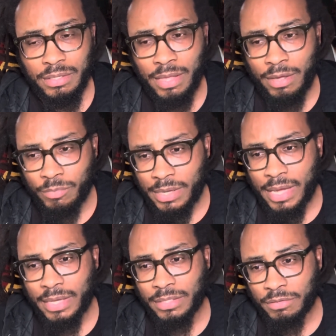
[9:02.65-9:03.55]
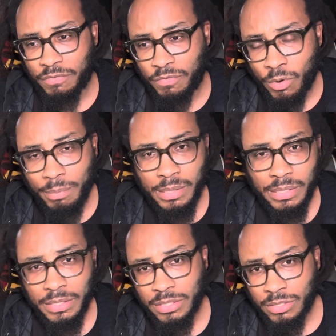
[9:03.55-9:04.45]
Like we got the
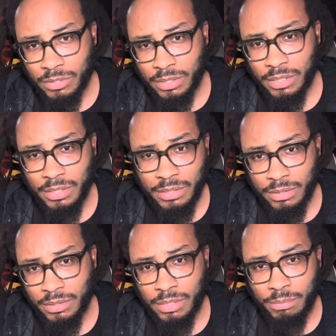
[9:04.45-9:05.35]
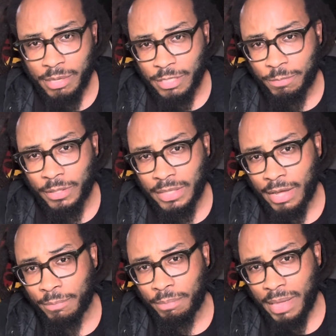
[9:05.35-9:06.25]
formulas to the best part
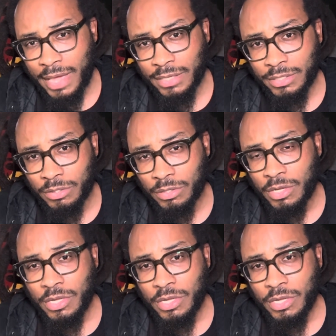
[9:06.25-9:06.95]
down packed to